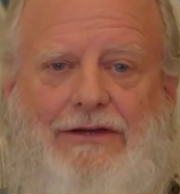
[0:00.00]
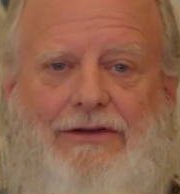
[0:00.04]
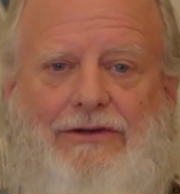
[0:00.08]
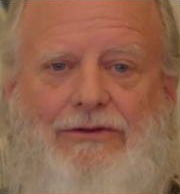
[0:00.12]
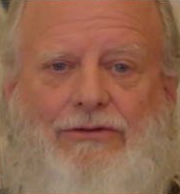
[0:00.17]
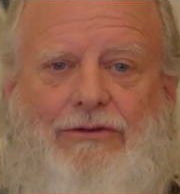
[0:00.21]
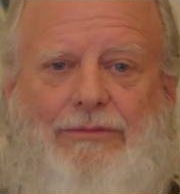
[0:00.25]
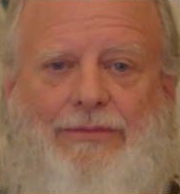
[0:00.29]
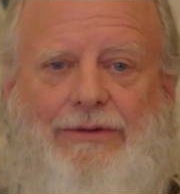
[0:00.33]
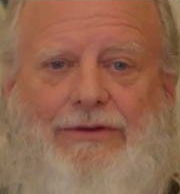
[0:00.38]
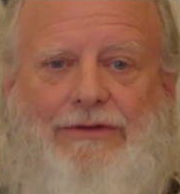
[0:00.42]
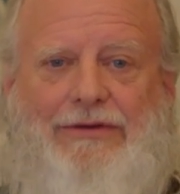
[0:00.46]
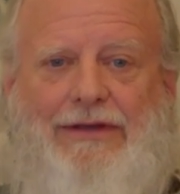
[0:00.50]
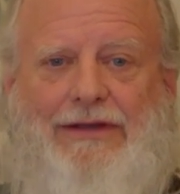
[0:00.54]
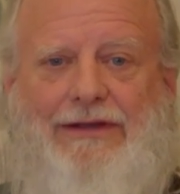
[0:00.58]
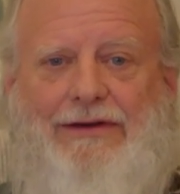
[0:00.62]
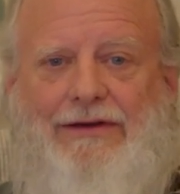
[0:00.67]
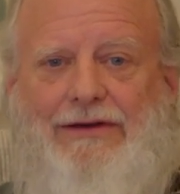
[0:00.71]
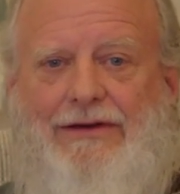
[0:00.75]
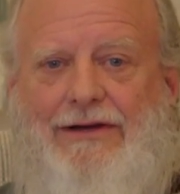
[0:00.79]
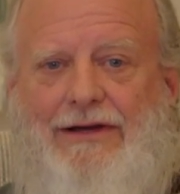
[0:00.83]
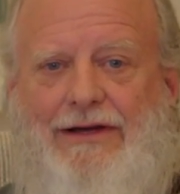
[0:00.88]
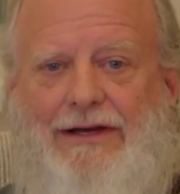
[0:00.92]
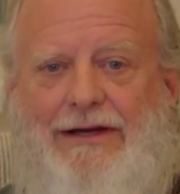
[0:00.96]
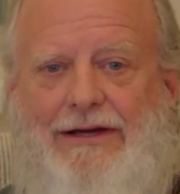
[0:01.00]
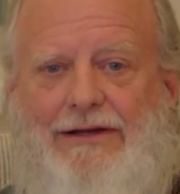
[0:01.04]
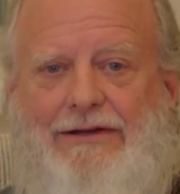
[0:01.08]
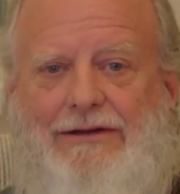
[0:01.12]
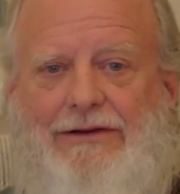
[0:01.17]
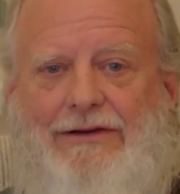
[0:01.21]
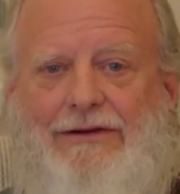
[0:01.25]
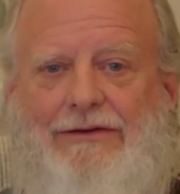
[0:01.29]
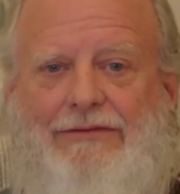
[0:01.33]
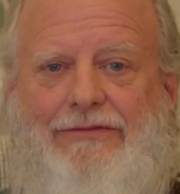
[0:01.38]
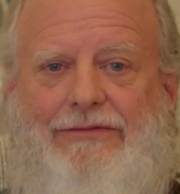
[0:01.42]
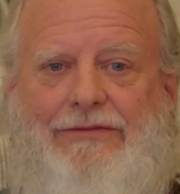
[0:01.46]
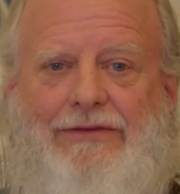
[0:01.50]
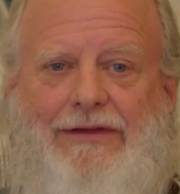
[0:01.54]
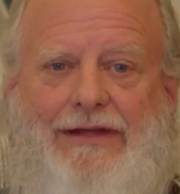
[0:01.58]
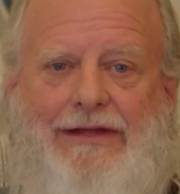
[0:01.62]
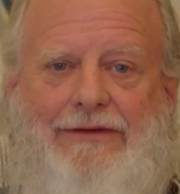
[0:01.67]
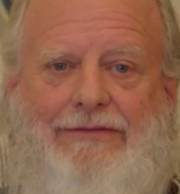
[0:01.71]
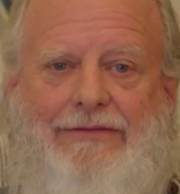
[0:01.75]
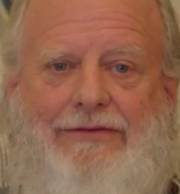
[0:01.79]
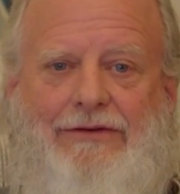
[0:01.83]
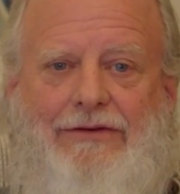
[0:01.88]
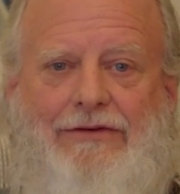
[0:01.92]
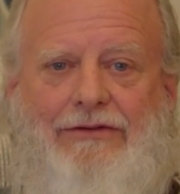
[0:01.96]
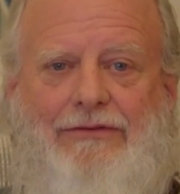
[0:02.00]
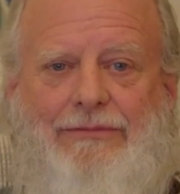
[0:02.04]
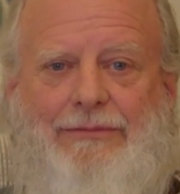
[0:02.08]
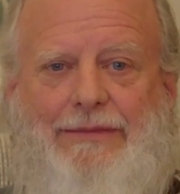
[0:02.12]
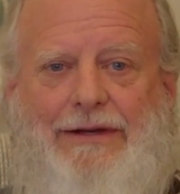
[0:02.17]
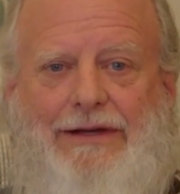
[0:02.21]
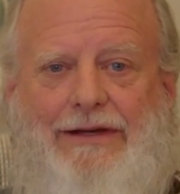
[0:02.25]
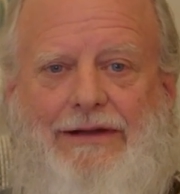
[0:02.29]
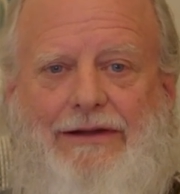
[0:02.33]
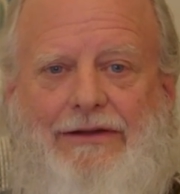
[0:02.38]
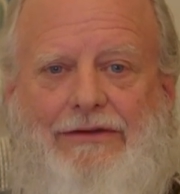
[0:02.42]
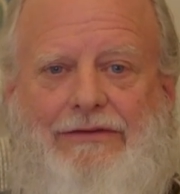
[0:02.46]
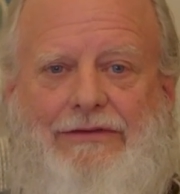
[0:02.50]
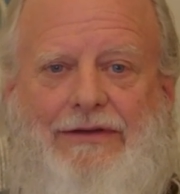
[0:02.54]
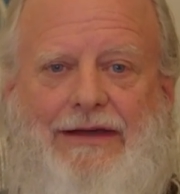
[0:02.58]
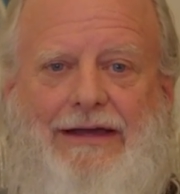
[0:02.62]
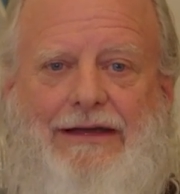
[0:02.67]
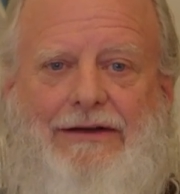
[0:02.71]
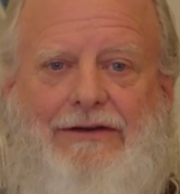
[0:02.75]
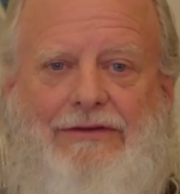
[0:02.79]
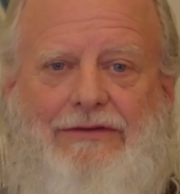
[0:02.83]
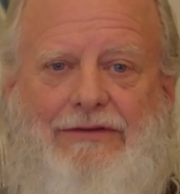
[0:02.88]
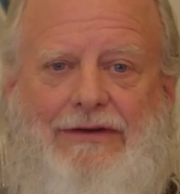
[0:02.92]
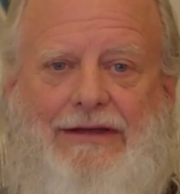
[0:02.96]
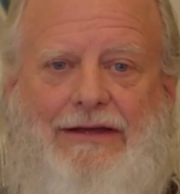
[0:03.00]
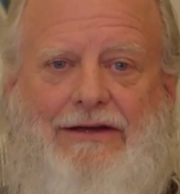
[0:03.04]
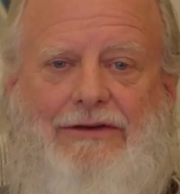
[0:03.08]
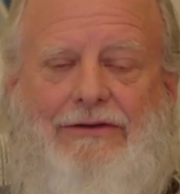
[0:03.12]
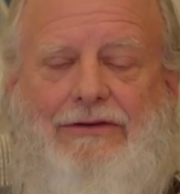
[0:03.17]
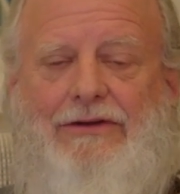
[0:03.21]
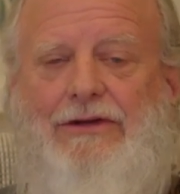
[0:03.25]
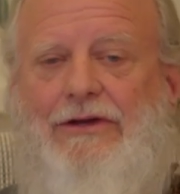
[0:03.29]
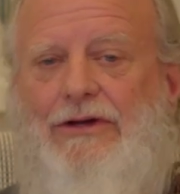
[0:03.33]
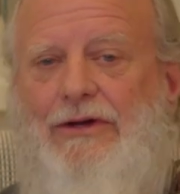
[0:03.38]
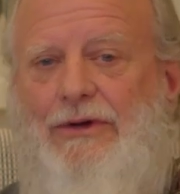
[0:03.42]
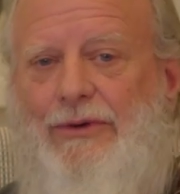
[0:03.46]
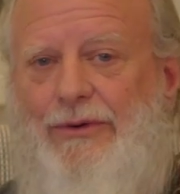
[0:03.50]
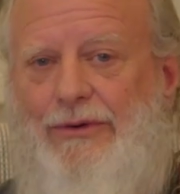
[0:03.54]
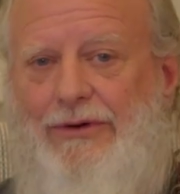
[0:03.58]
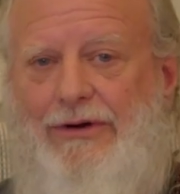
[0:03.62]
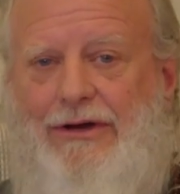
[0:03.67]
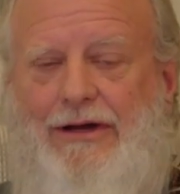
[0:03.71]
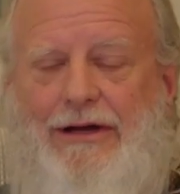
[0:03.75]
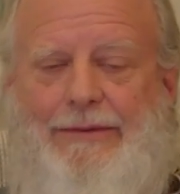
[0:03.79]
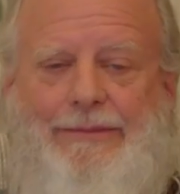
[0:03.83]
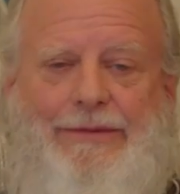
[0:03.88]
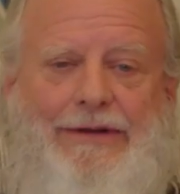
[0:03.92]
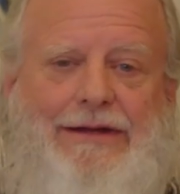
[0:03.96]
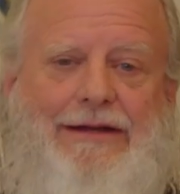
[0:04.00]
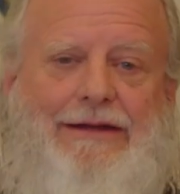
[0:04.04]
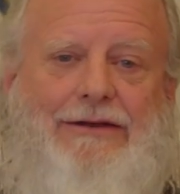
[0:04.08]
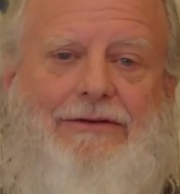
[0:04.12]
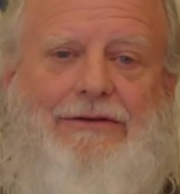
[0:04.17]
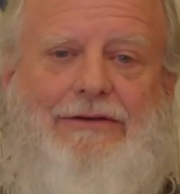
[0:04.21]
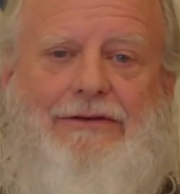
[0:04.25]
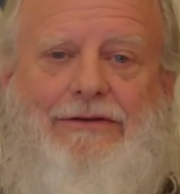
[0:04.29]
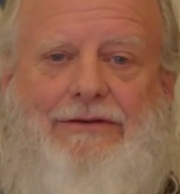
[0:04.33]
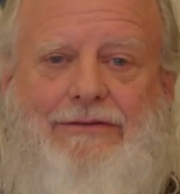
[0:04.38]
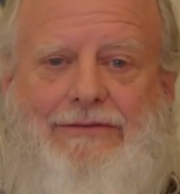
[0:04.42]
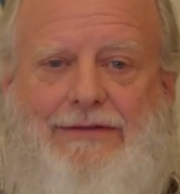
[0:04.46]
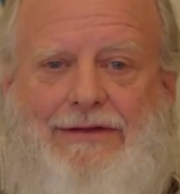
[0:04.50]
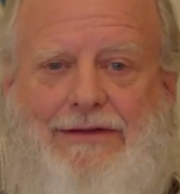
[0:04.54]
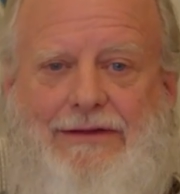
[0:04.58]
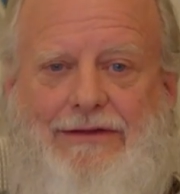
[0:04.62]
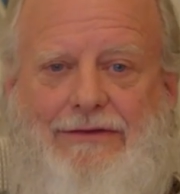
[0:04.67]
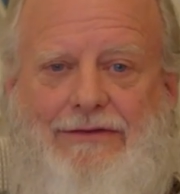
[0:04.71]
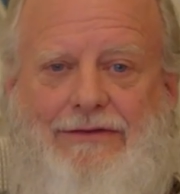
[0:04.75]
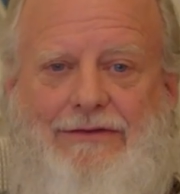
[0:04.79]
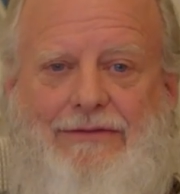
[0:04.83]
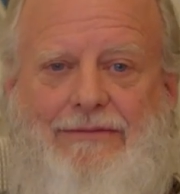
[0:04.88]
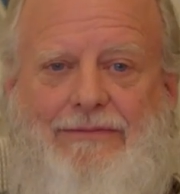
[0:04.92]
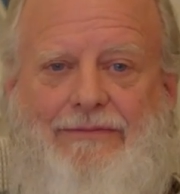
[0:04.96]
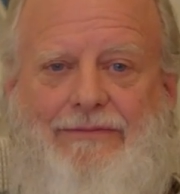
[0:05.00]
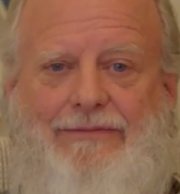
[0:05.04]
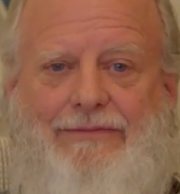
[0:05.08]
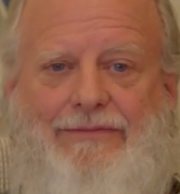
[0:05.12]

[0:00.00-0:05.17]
to a particular color, a flavor, a smell, a sight, a sound, or combinations of these.